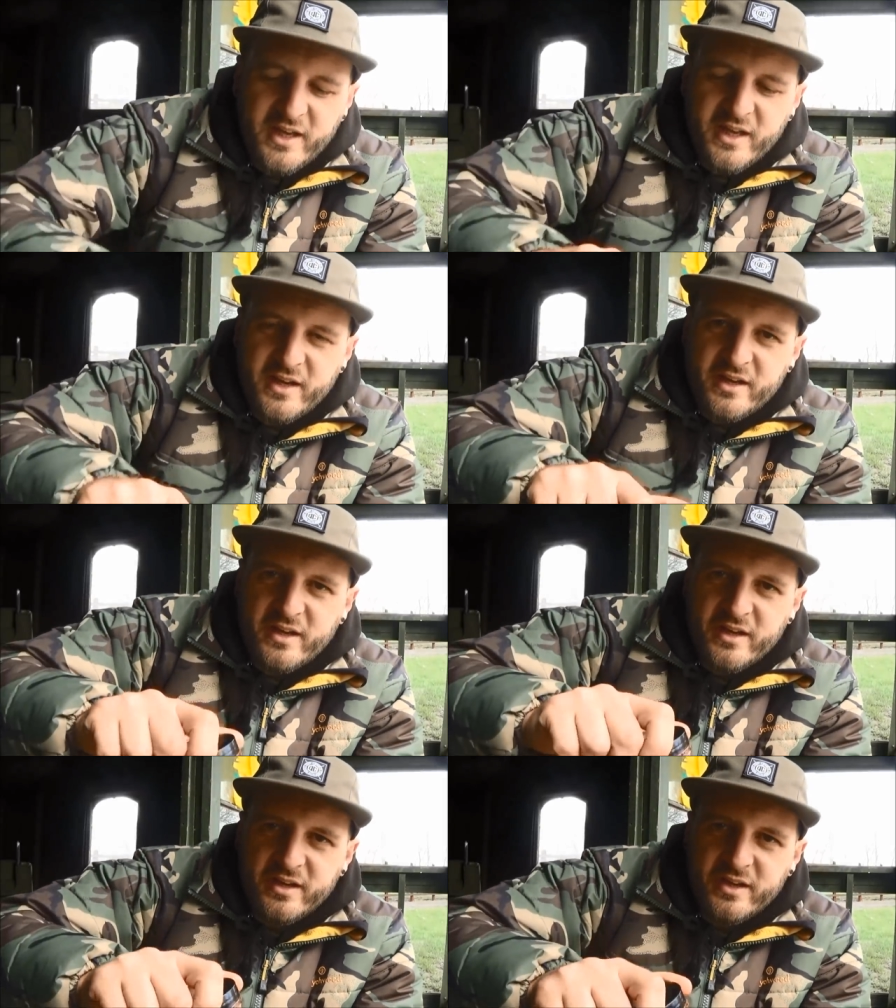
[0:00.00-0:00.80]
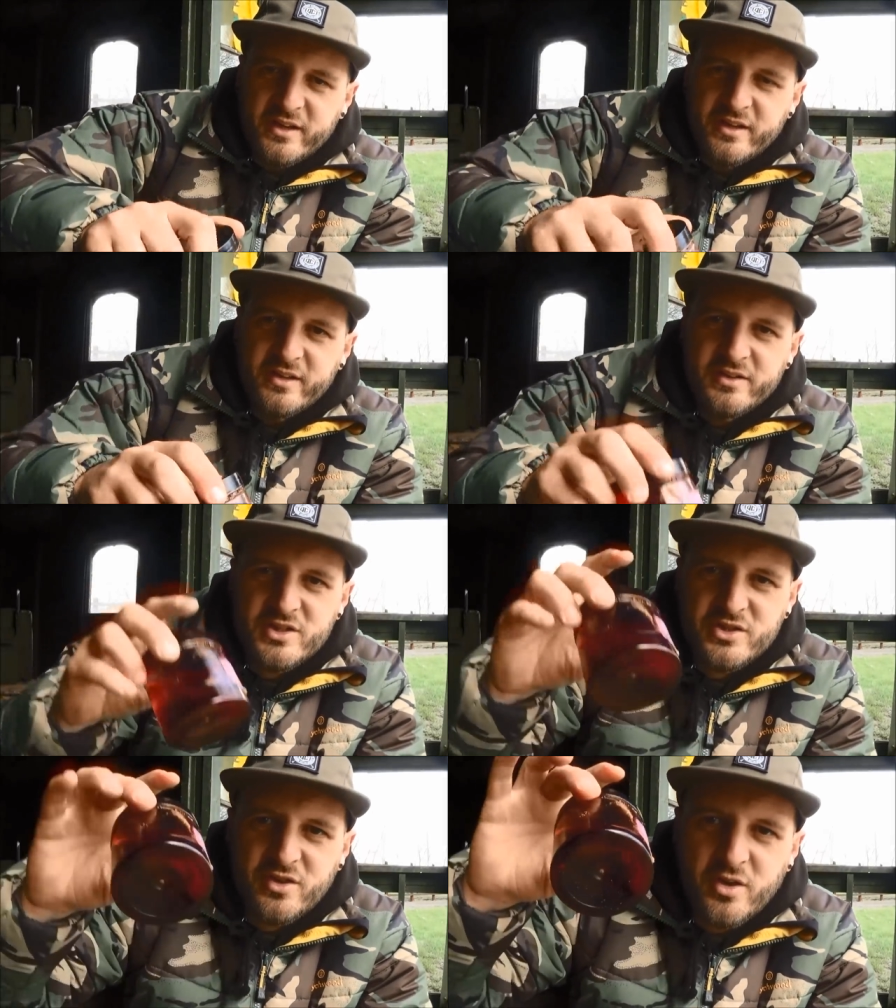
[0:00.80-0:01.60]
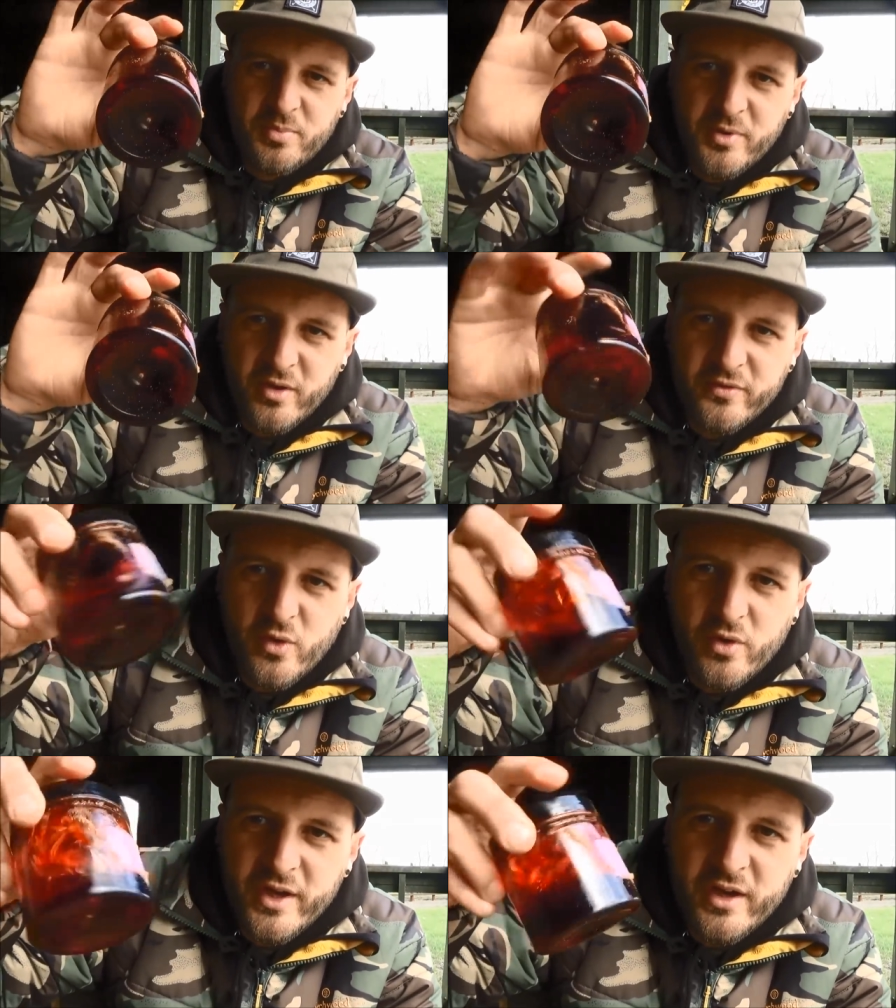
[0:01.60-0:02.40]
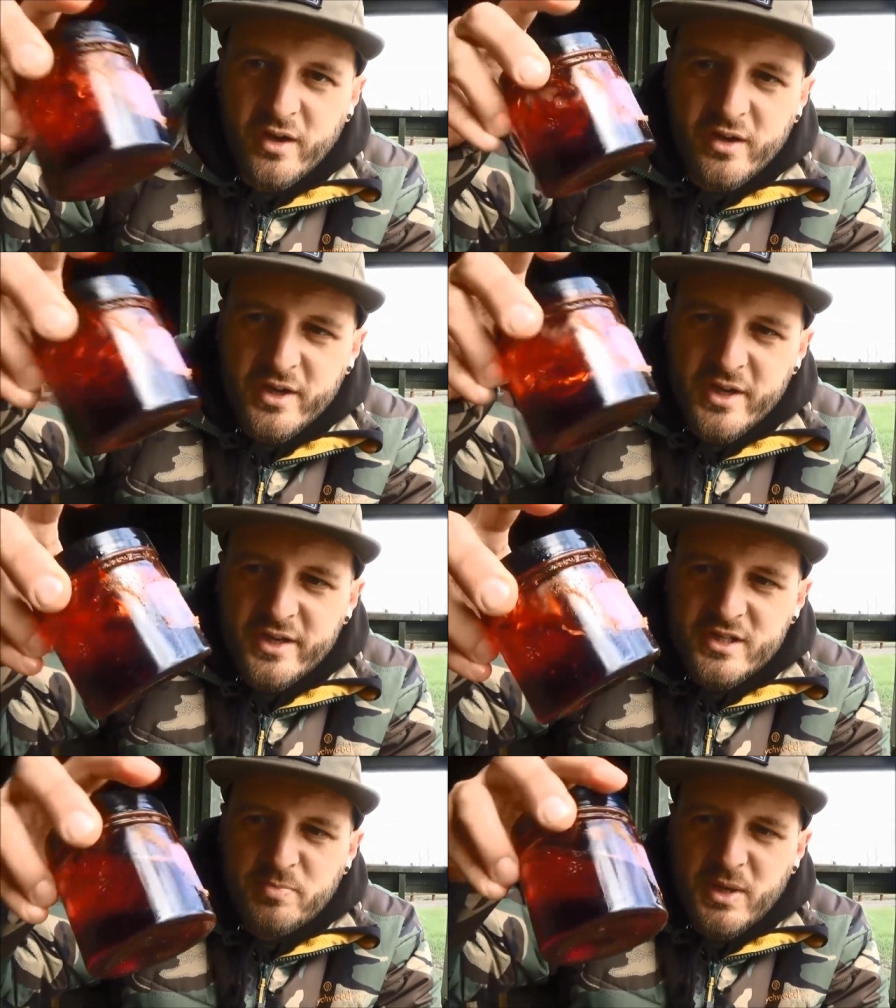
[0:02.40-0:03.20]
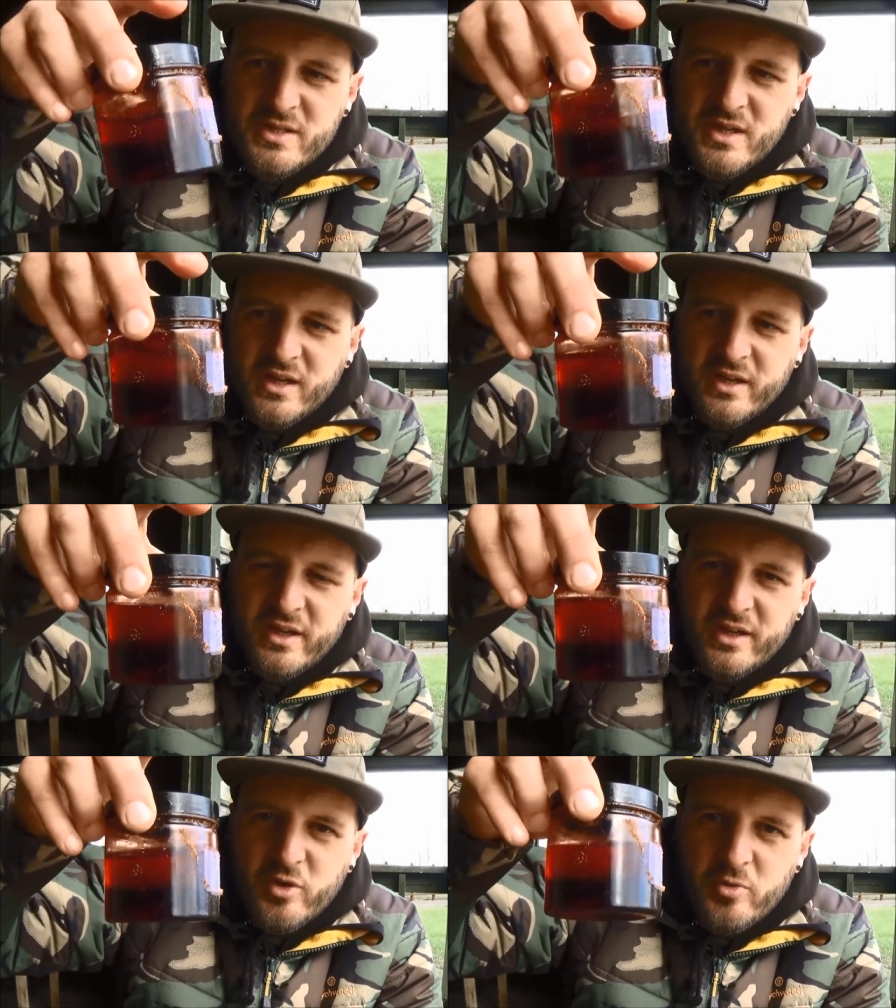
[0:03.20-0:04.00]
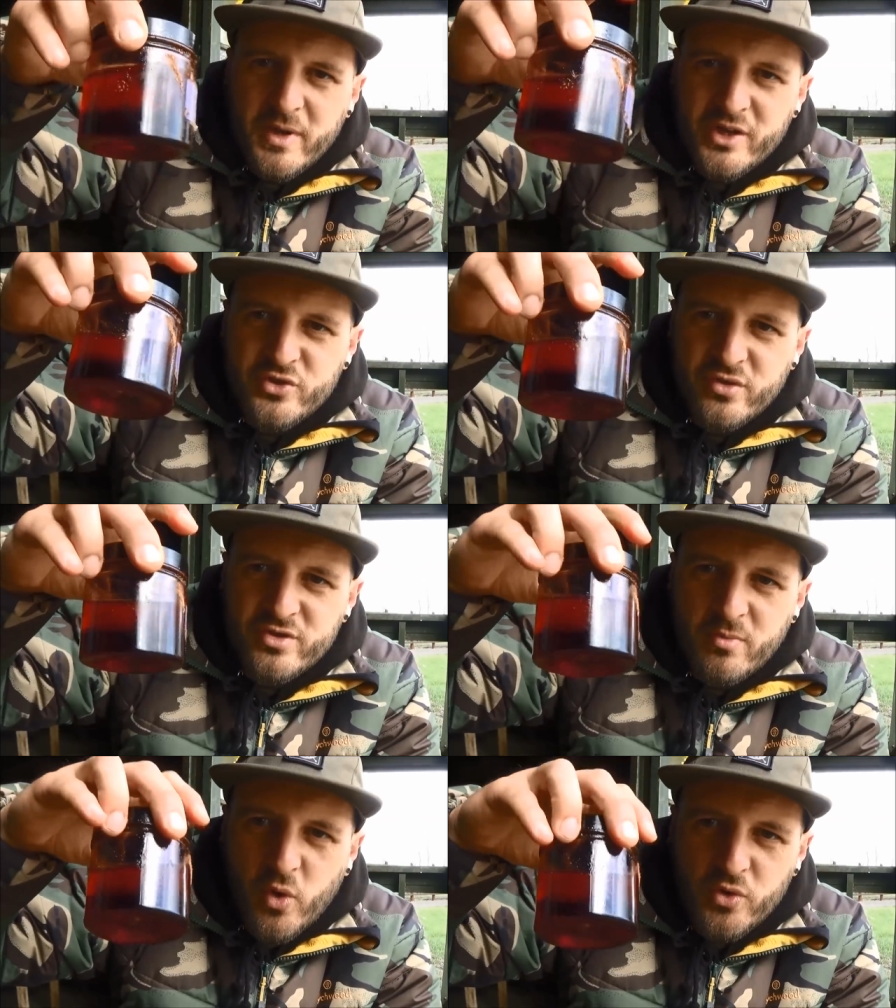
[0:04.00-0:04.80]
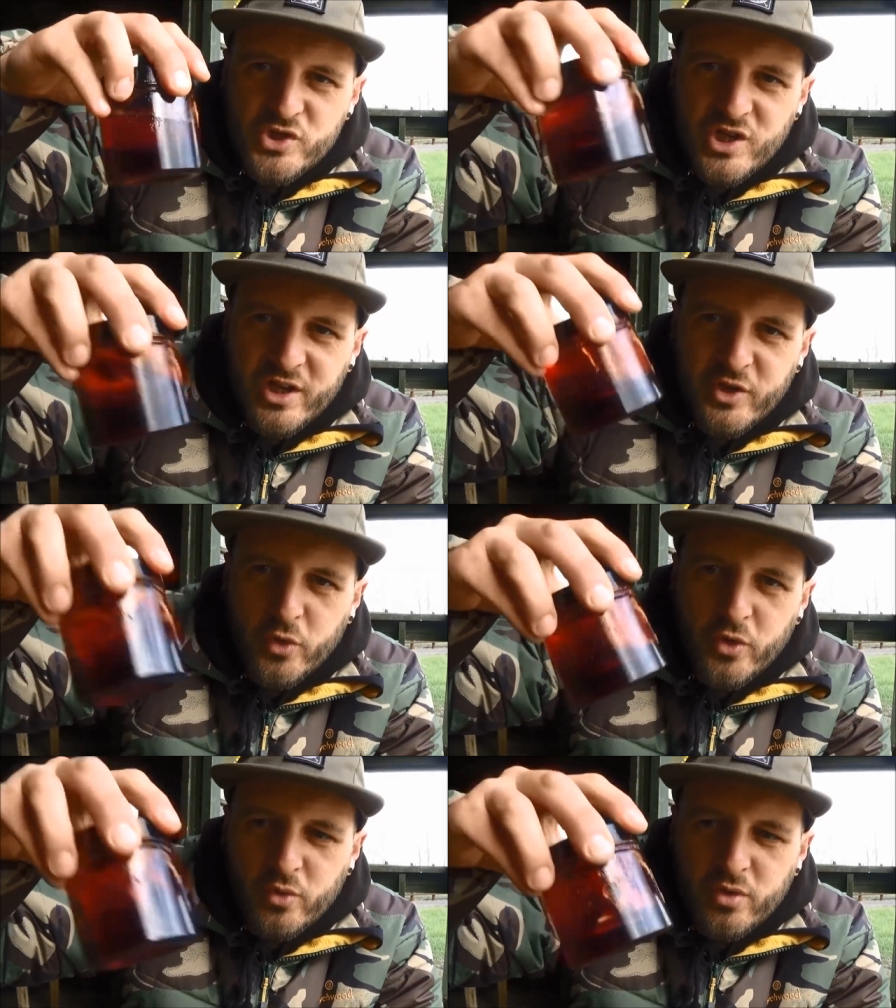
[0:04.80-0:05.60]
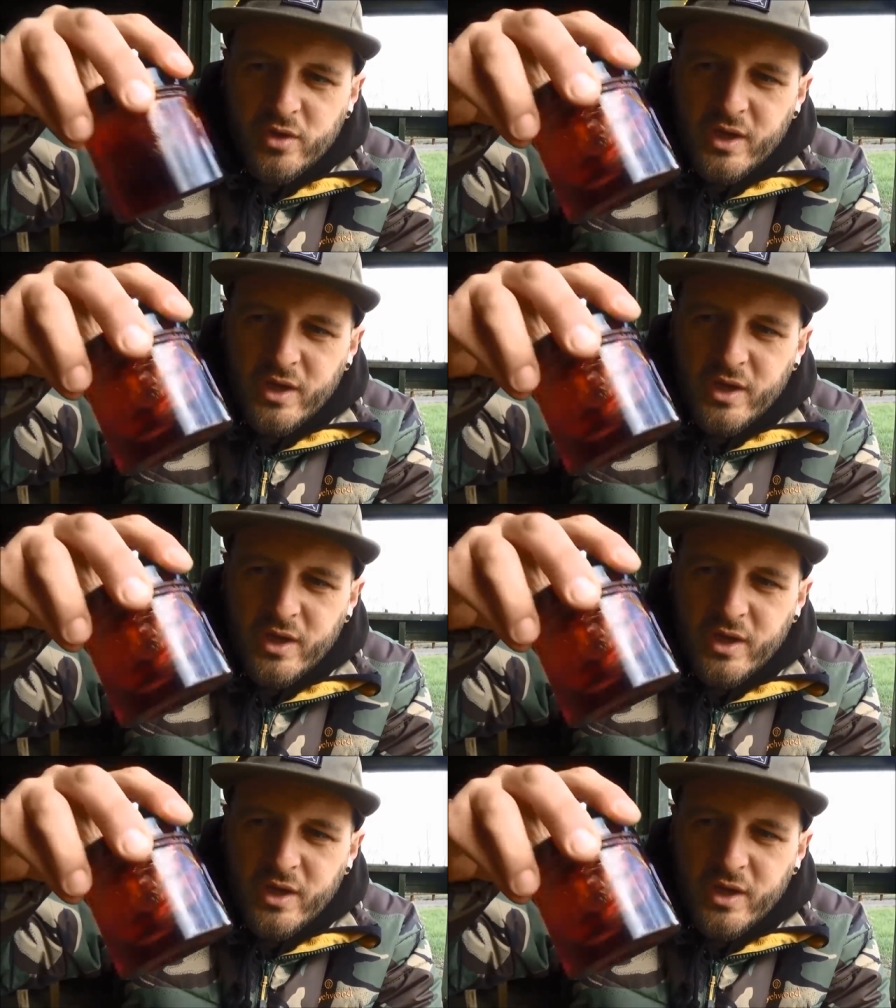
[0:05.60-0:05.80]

in this tub that I've got here is basically a little mixture of some hot chili oil